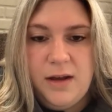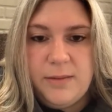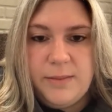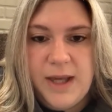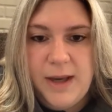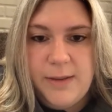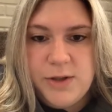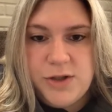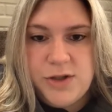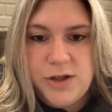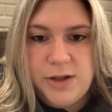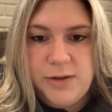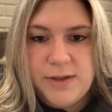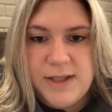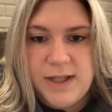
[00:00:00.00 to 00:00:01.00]

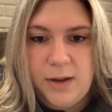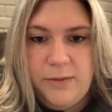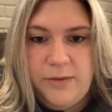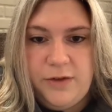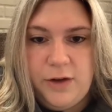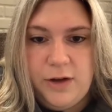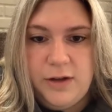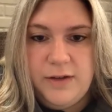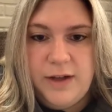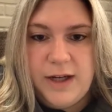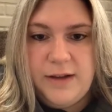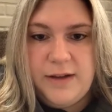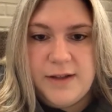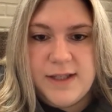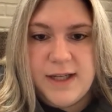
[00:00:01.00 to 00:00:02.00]
Chemistry was helpful. A lot
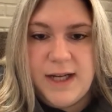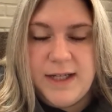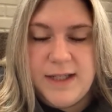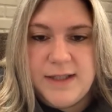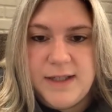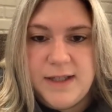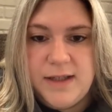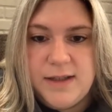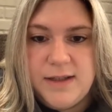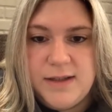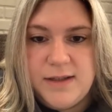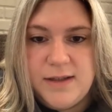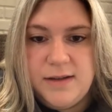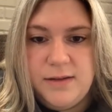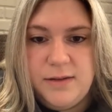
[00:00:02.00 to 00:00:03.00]
of the
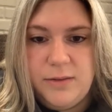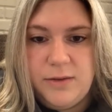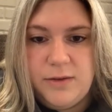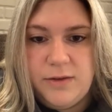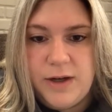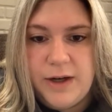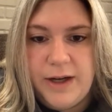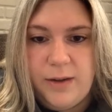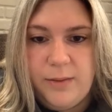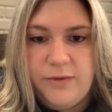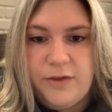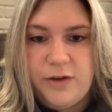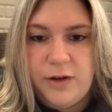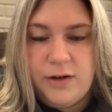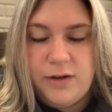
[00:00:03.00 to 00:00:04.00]
sciences were very
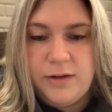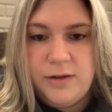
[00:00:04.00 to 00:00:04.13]
helpful.